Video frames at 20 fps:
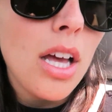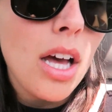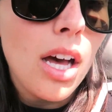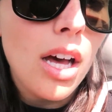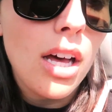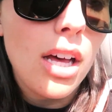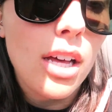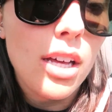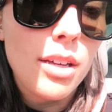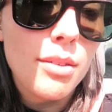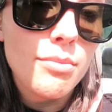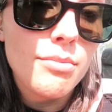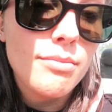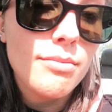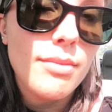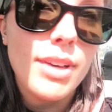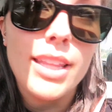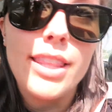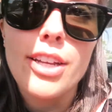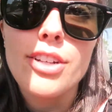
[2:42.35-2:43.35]
Um,
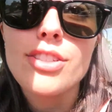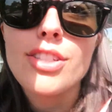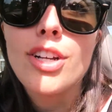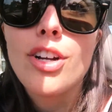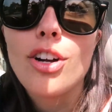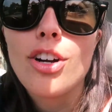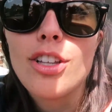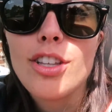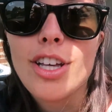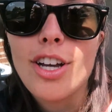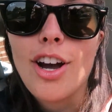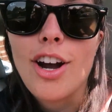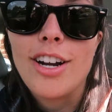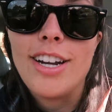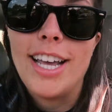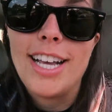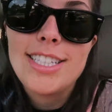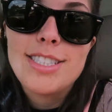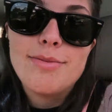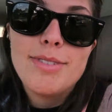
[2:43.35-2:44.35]
and there's a girl in the car
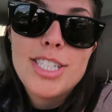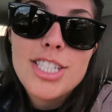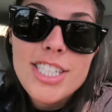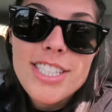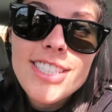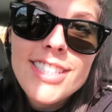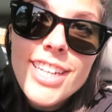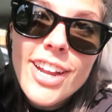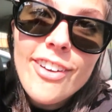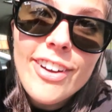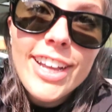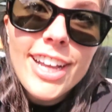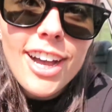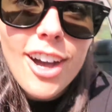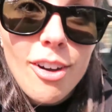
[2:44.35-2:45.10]
next to me. She's staring.